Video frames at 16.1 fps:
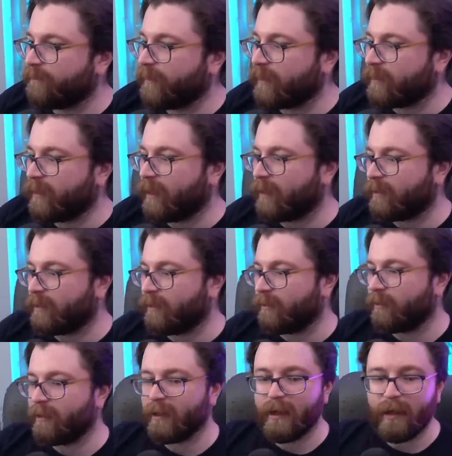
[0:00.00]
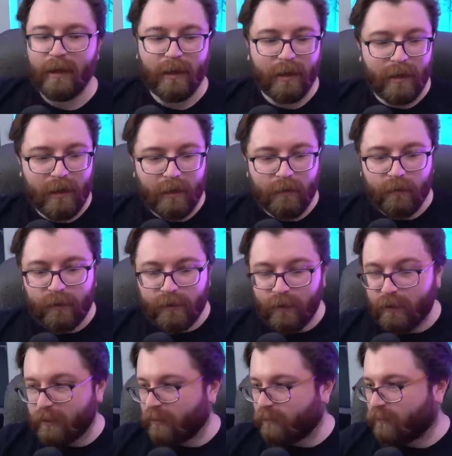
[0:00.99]
Fuck yeah, dude.
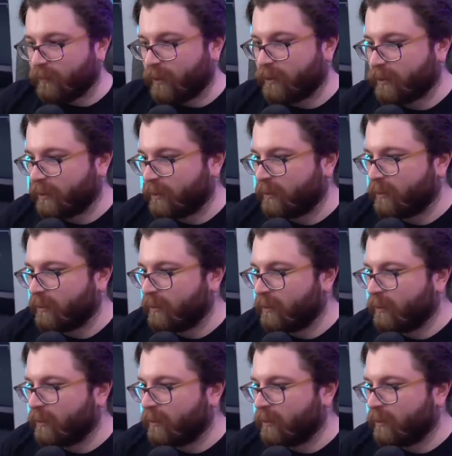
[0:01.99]
Return to tradition.